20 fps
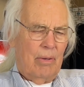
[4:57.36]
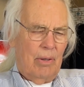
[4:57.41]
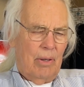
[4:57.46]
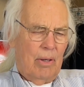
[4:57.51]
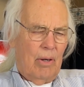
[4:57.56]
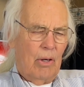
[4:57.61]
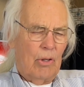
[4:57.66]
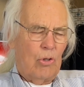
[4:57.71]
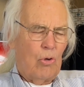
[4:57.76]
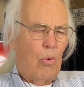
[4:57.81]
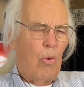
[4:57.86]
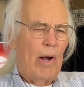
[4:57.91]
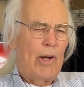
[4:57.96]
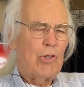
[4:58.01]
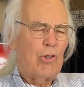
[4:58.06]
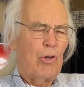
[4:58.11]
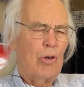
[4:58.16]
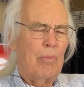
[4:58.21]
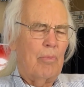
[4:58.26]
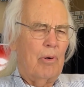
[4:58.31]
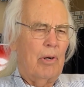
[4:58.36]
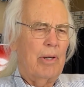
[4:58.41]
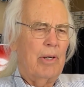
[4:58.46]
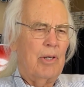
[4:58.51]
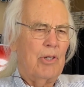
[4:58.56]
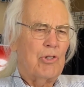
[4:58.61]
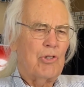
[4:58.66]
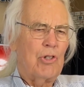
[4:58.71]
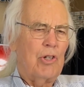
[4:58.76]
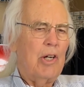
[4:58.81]
unquestionably
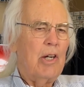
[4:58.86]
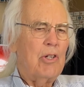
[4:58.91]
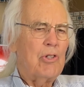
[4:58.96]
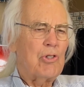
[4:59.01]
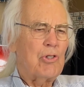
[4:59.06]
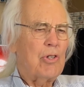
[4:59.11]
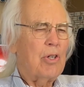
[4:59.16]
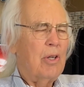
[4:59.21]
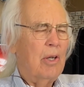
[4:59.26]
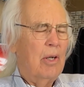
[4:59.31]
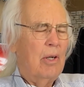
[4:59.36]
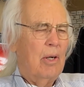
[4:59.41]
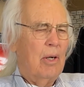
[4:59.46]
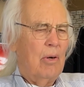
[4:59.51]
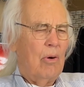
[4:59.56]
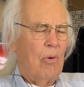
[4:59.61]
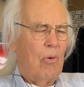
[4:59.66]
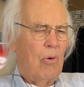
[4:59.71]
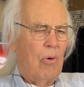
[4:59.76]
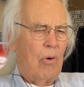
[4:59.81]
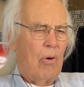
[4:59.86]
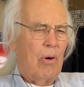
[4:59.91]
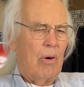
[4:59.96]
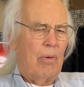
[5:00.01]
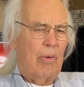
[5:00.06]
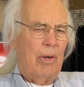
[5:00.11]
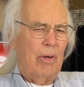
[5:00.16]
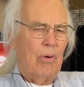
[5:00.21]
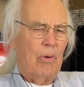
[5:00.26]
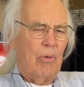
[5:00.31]
deceased,
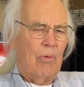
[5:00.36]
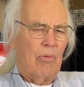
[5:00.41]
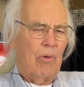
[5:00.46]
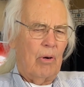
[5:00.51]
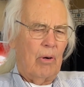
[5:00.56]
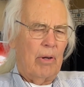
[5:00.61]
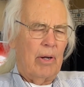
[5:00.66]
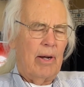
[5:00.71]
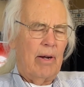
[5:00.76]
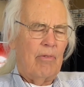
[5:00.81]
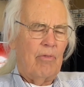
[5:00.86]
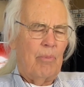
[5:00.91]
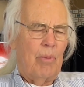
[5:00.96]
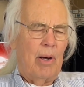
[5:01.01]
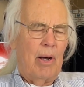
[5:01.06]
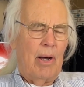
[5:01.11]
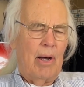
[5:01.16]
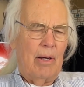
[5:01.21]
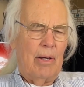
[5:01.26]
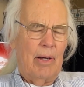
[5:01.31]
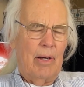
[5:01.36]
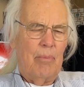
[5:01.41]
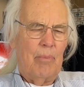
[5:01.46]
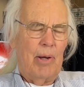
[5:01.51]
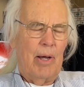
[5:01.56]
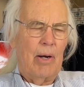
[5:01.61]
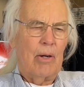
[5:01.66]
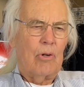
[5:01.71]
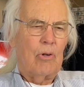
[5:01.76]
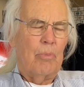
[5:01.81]
or you're relieved by a
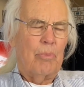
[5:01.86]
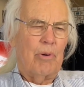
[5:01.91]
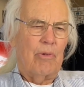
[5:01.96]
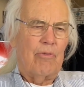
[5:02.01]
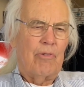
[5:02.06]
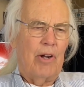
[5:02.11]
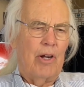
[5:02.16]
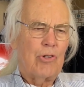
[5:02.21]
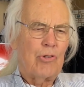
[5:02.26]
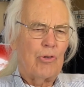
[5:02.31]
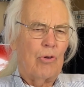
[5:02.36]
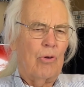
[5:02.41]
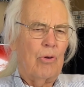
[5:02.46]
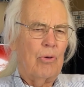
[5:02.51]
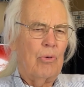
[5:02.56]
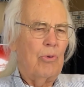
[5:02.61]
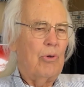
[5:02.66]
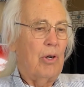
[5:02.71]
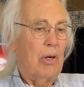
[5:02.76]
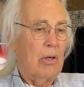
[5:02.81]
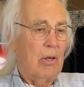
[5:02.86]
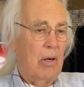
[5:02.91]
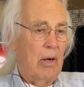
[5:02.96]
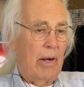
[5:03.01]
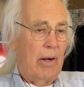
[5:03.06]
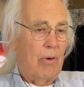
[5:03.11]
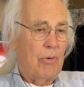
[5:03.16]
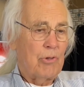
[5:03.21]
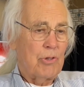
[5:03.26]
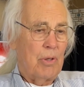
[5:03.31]
medical professional who
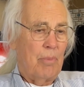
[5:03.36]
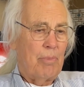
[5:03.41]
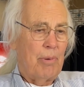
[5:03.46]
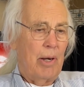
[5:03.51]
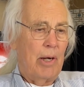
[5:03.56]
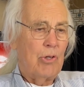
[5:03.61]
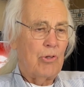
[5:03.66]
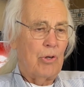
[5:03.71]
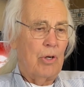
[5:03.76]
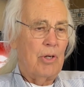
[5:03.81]
declares the patient